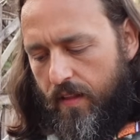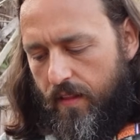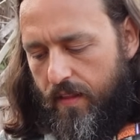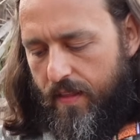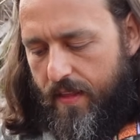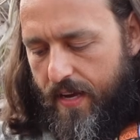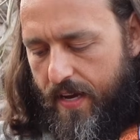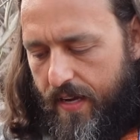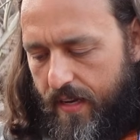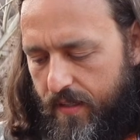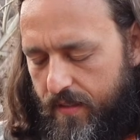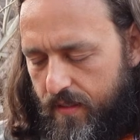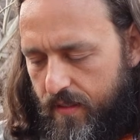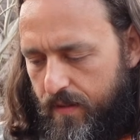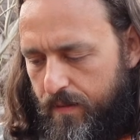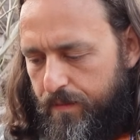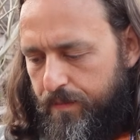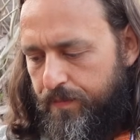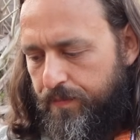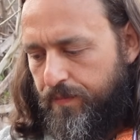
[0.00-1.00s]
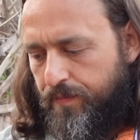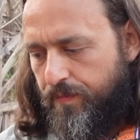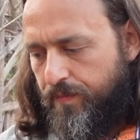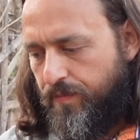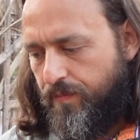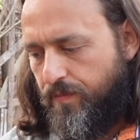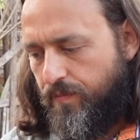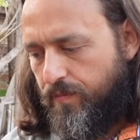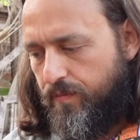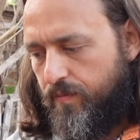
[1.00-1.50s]
that
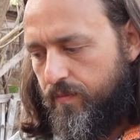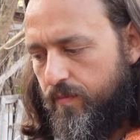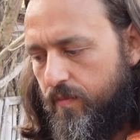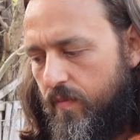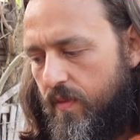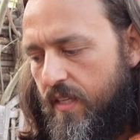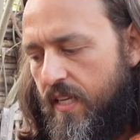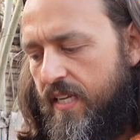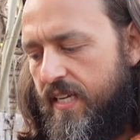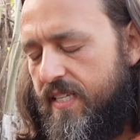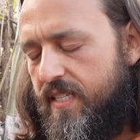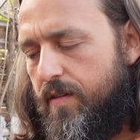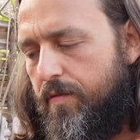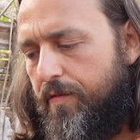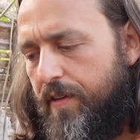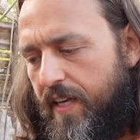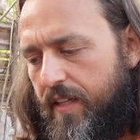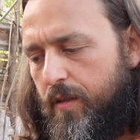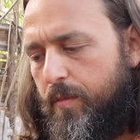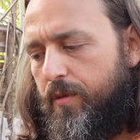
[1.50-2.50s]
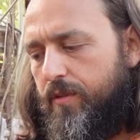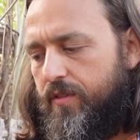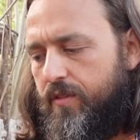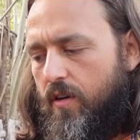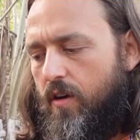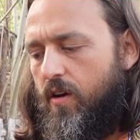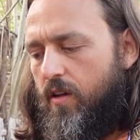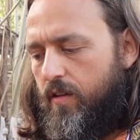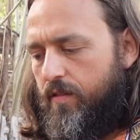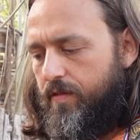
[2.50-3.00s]
is available to
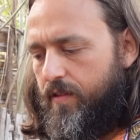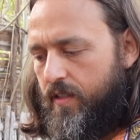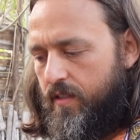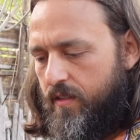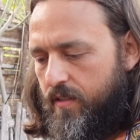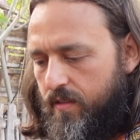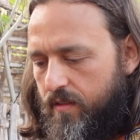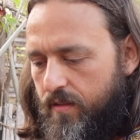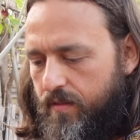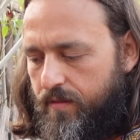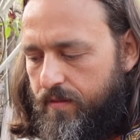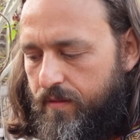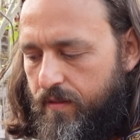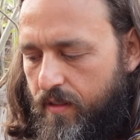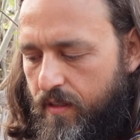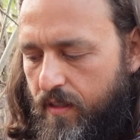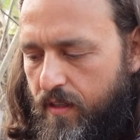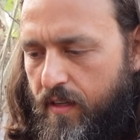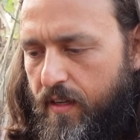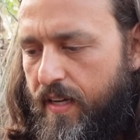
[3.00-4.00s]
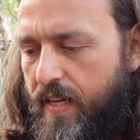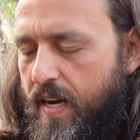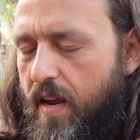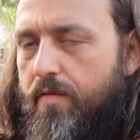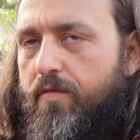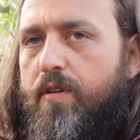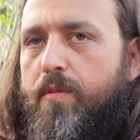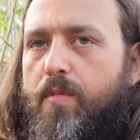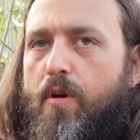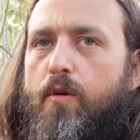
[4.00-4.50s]
all of us in
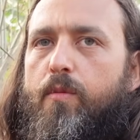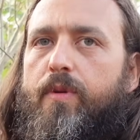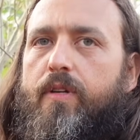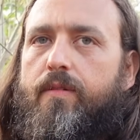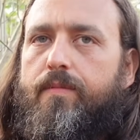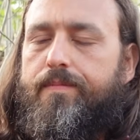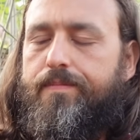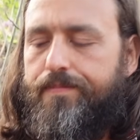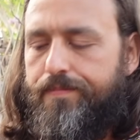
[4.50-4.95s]
every moment?